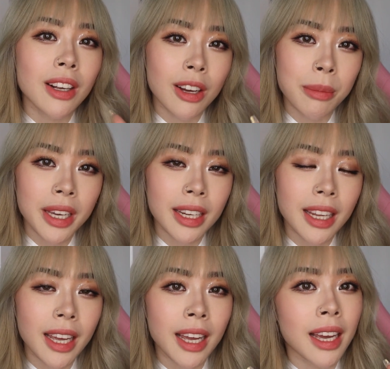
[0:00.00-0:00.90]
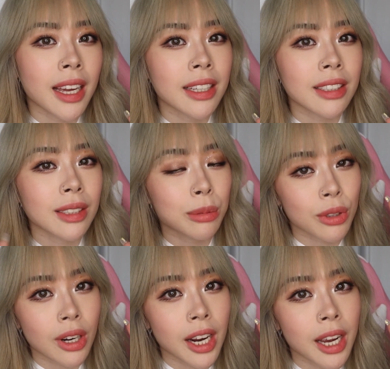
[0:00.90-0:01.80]
comment and
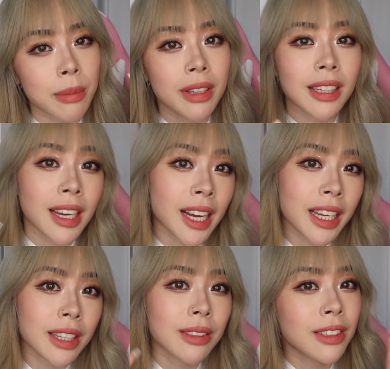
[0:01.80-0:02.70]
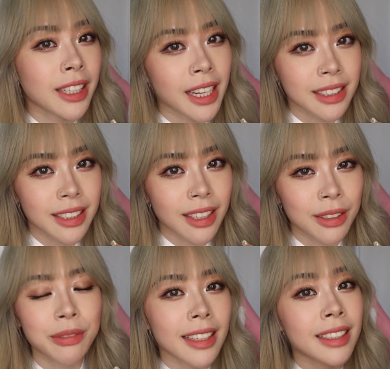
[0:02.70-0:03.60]
subscribe, like, all of that
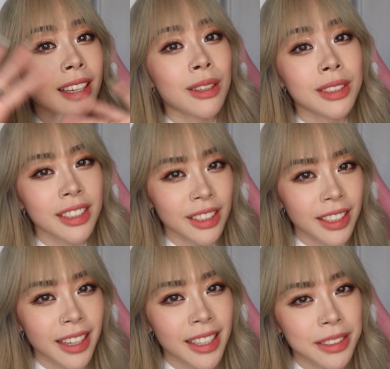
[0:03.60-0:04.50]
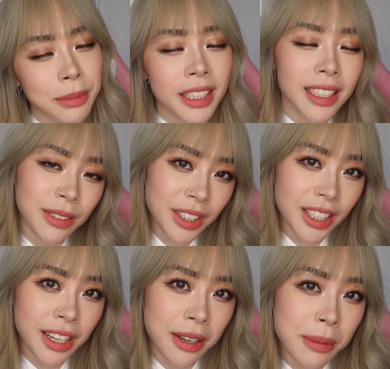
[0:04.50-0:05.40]
stuff, and I'll see you guys in my next
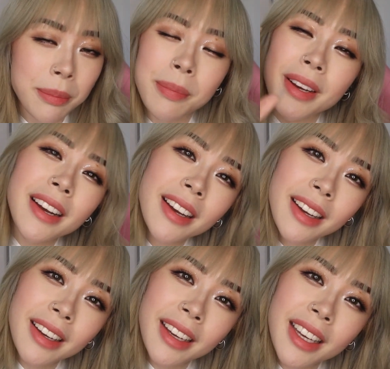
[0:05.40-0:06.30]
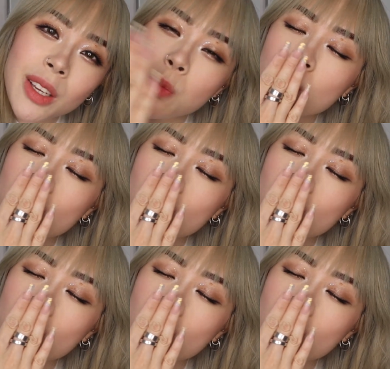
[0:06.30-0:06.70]
video. Bye.